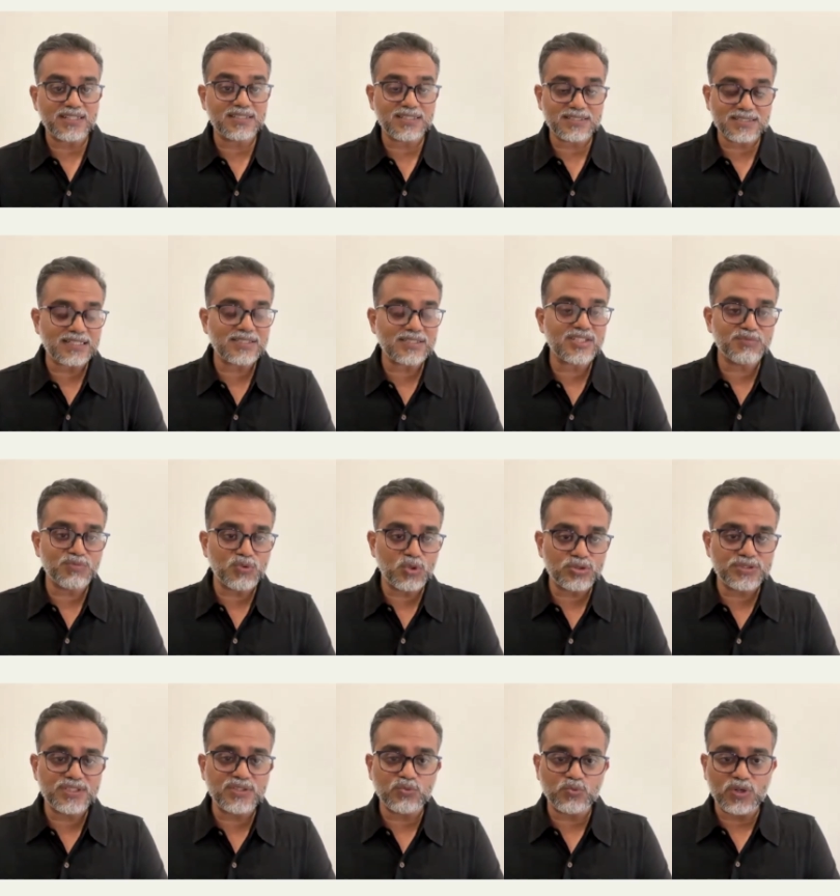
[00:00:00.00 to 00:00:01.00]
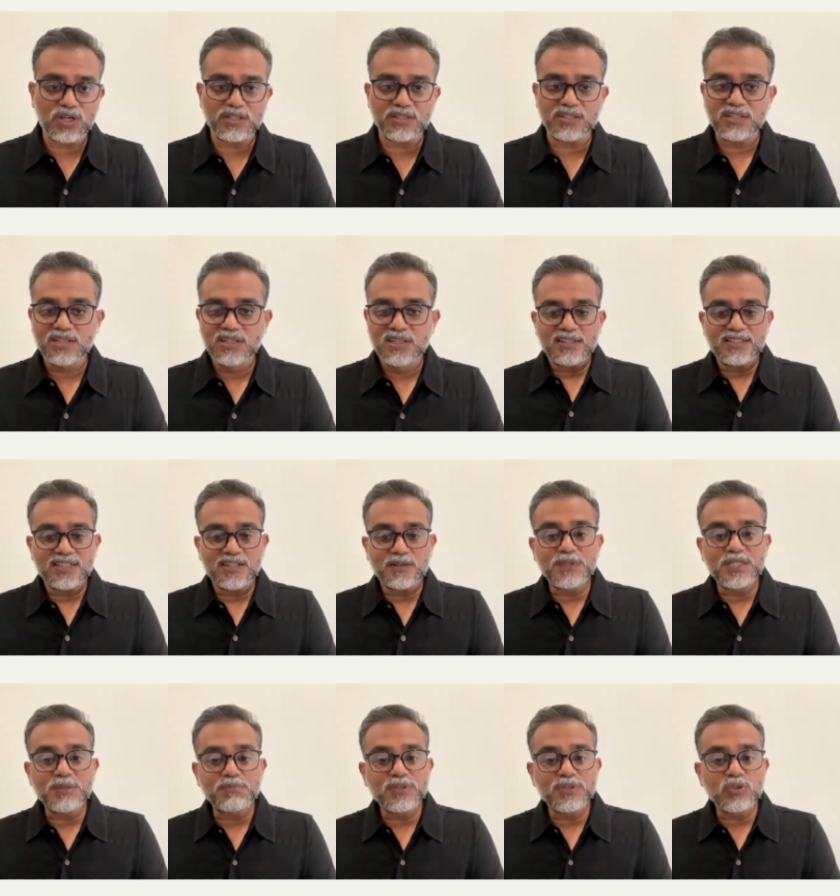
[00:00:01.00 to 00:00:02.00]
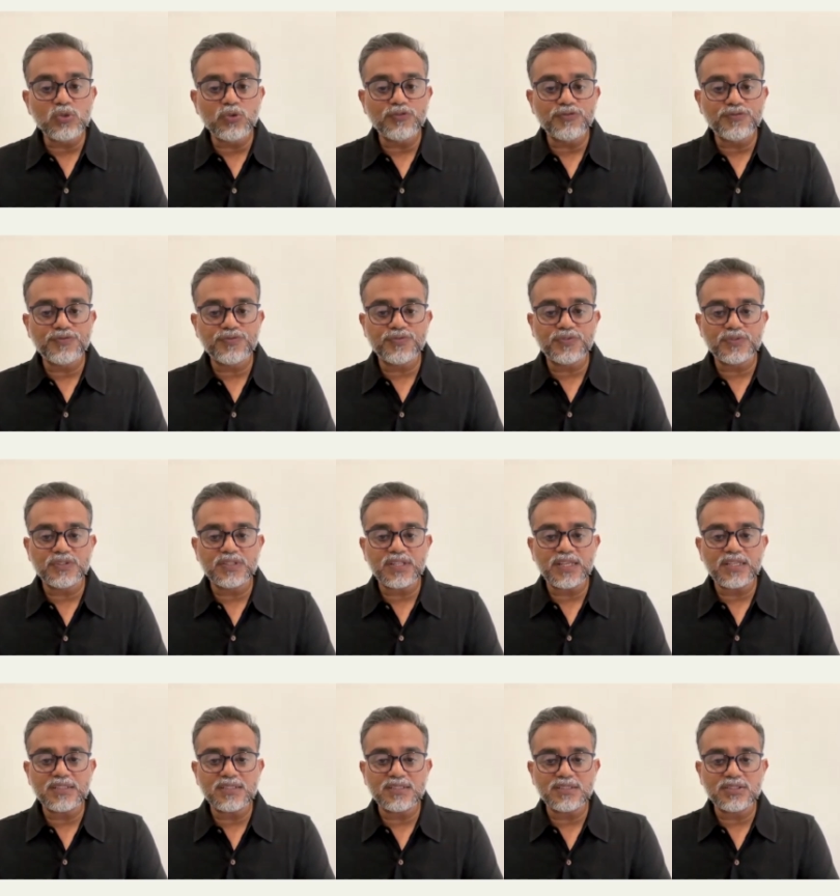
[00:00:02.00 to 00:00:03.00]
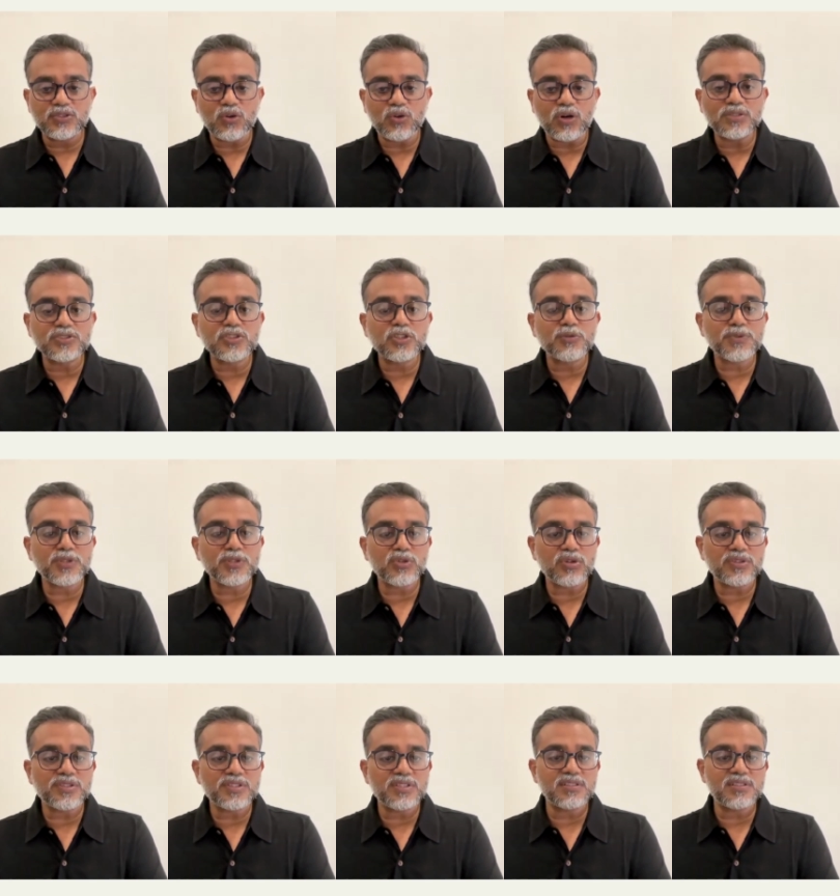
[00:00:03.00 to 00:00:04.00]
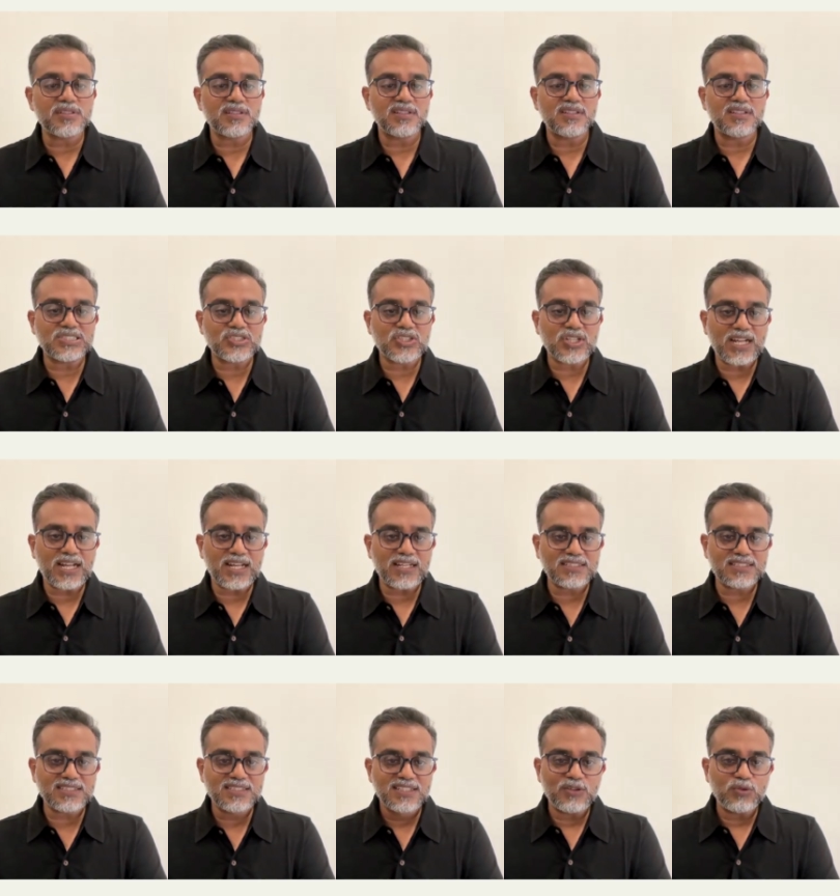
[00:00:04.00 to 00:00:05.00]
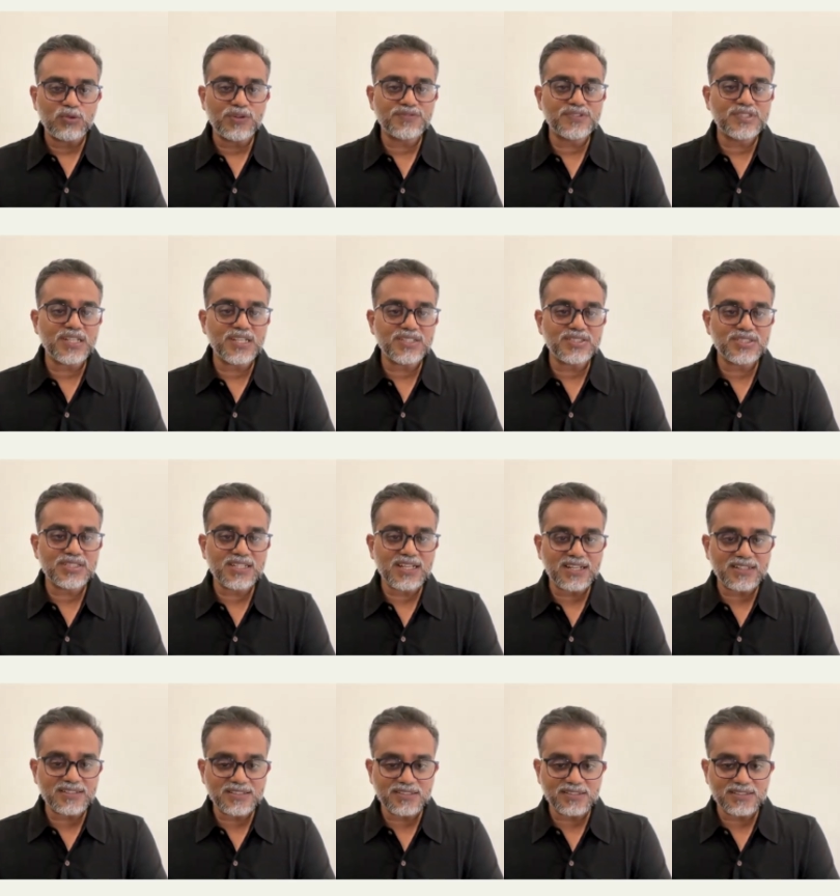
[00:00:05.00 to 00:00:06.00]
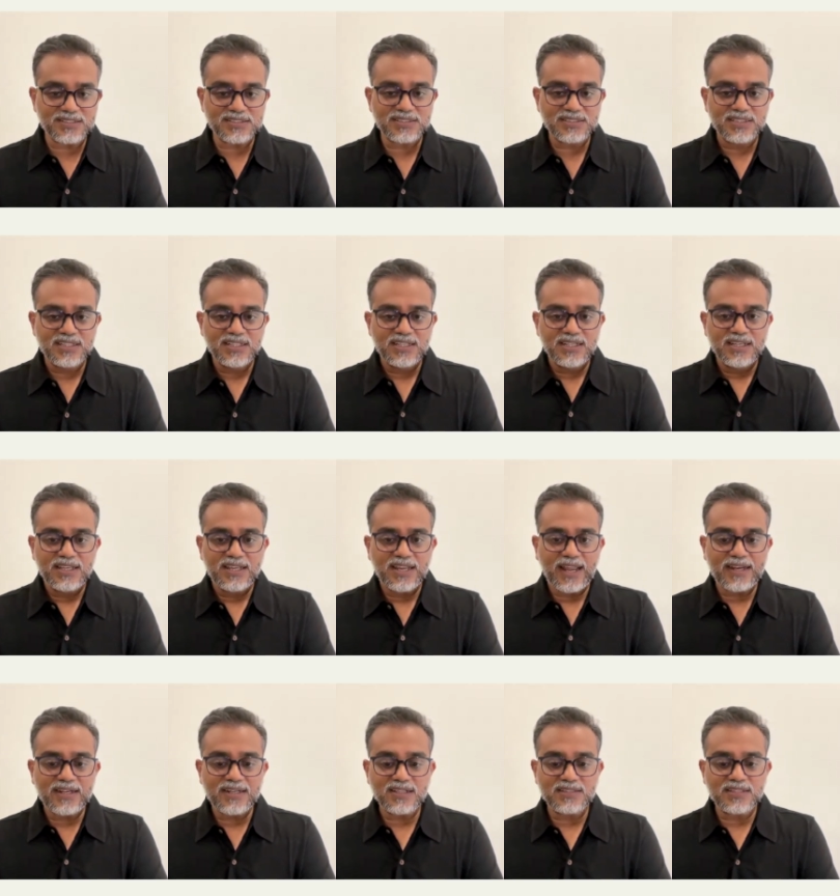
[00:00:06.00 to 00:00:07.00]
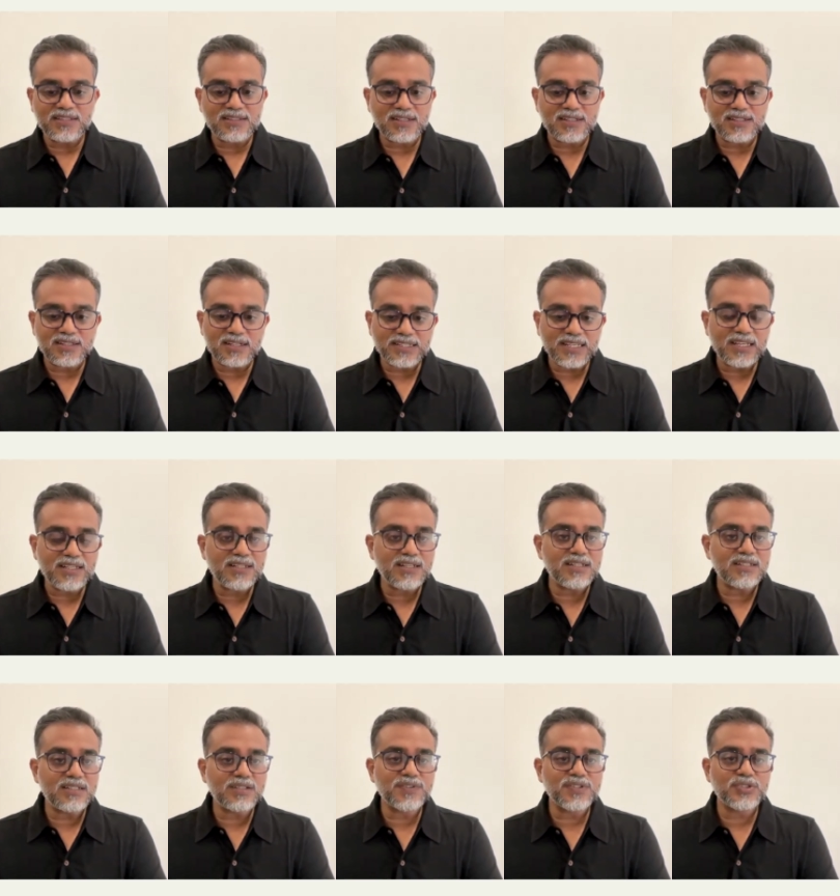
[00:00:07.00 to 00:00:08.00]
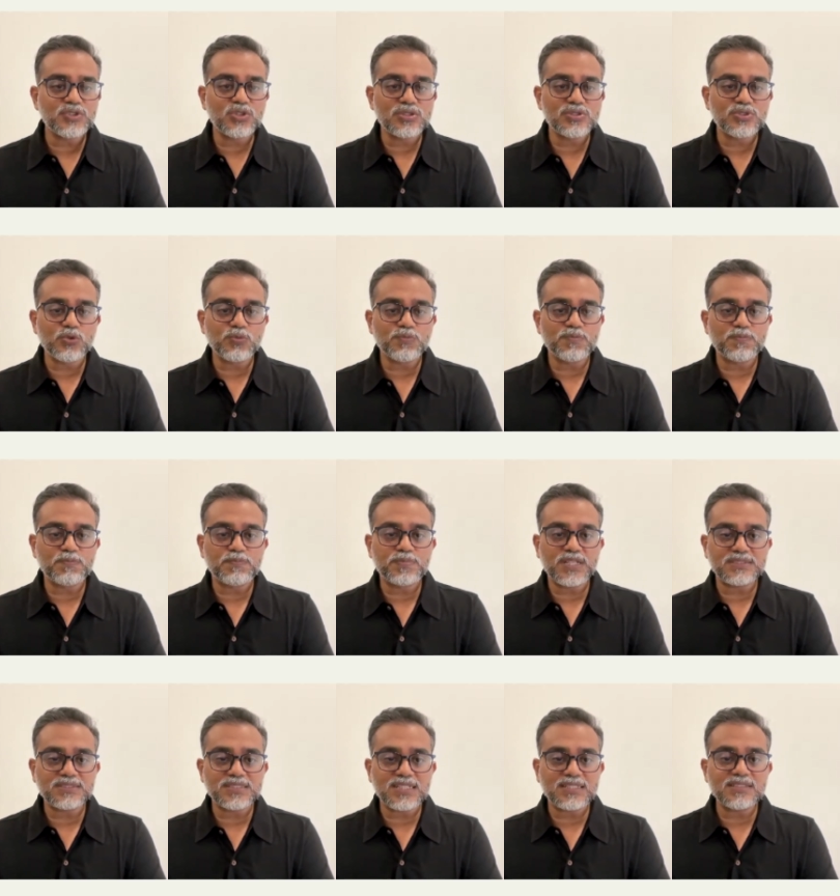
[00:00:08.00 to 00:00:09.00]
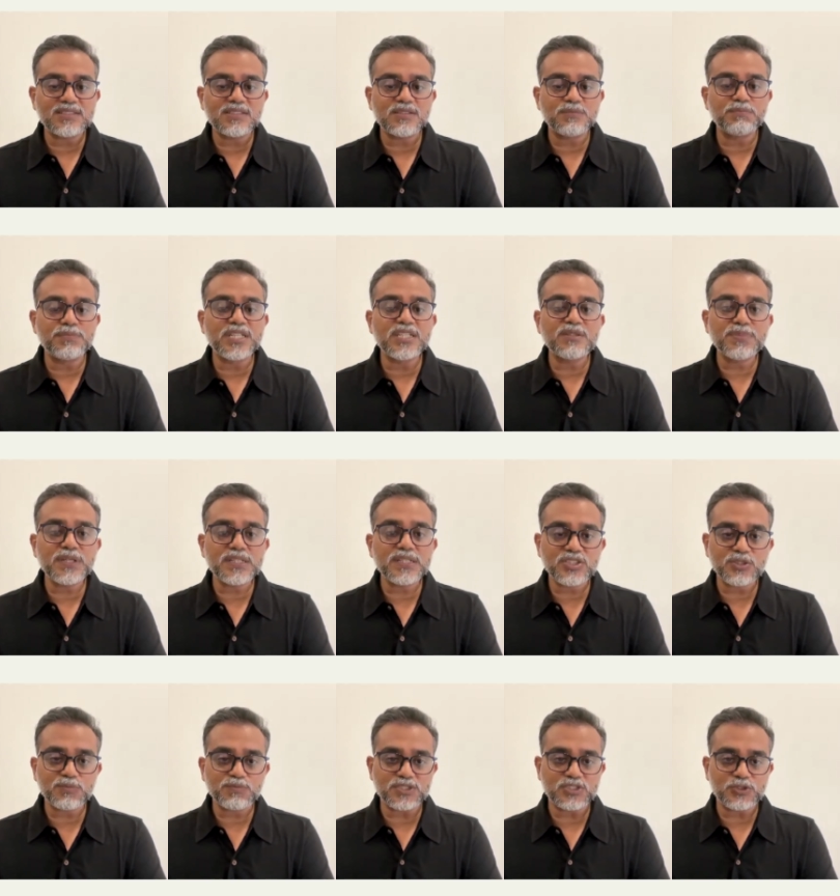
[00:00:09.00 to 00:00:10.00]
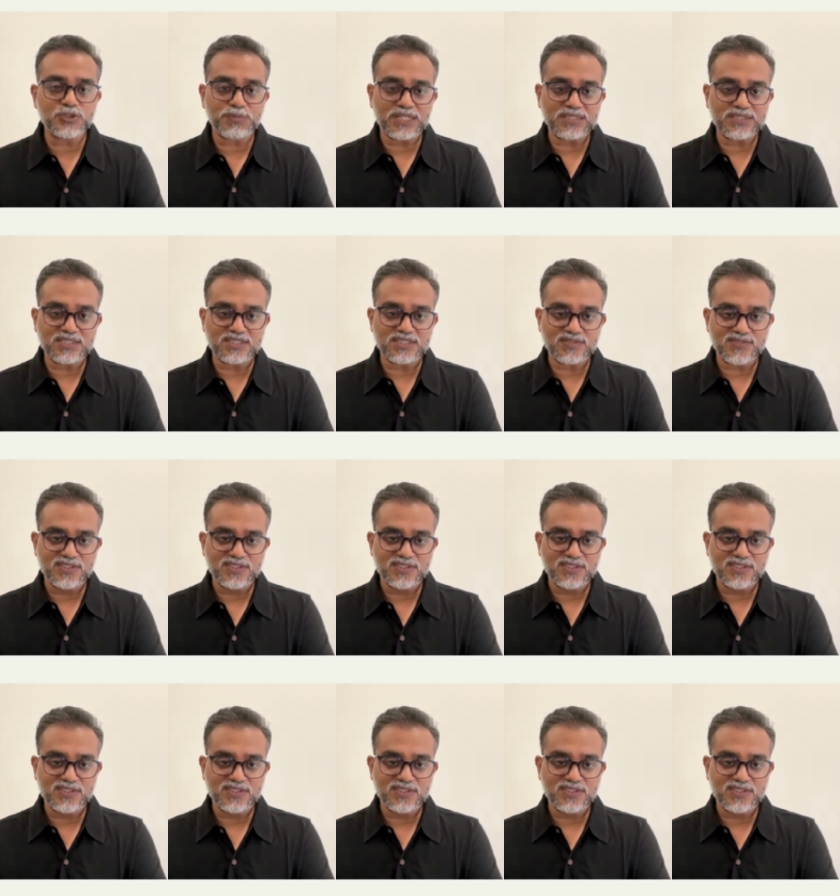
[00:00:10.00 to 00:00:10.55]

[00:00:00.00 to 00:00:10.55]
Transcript: There's actually more than one. There are people who've taken entrepreneurial tracks, who have changed careers. And there are, again, individuals who present the big picture perspective.